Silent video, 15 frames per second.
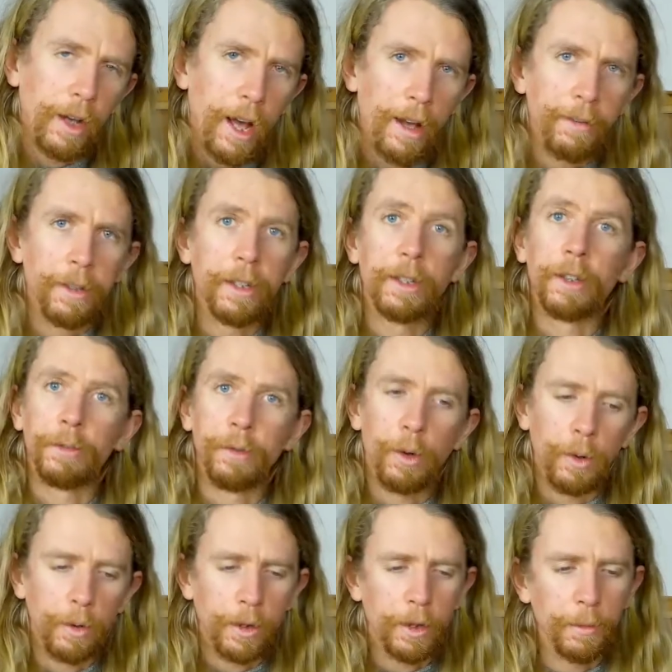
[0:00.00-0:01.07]
having his
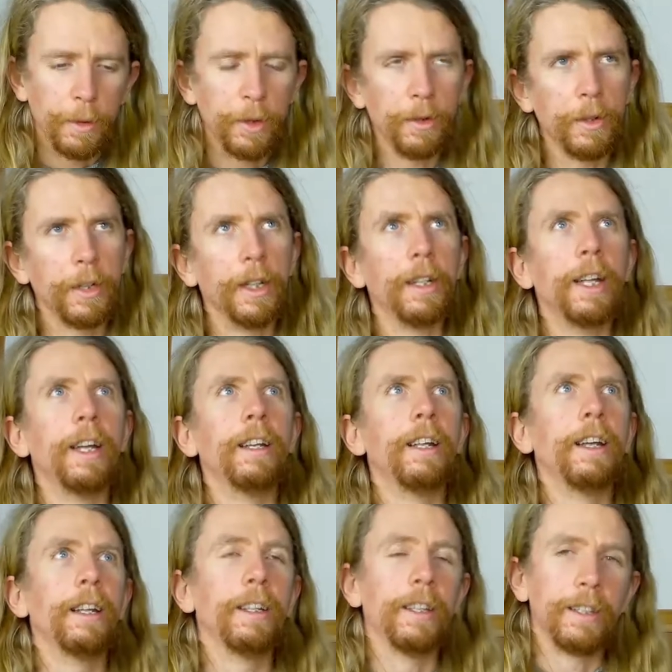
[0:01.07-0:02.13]
Holy Communion and then
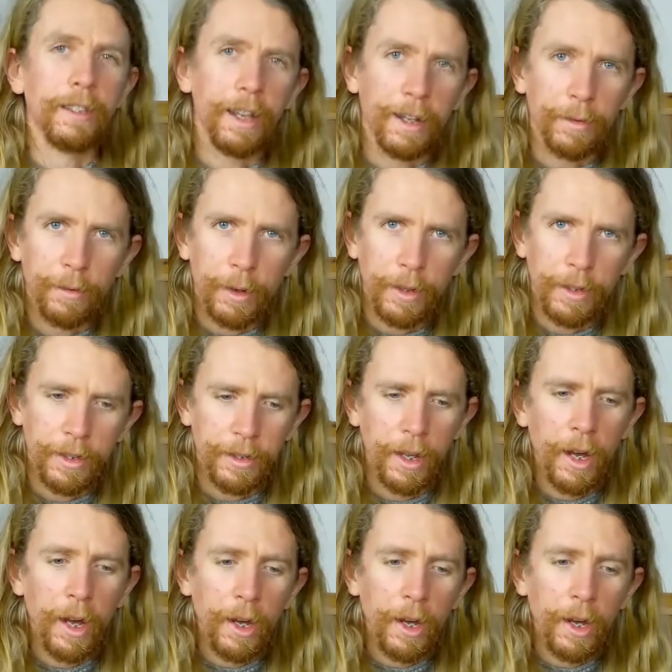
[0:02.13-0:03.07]
the, the second verse is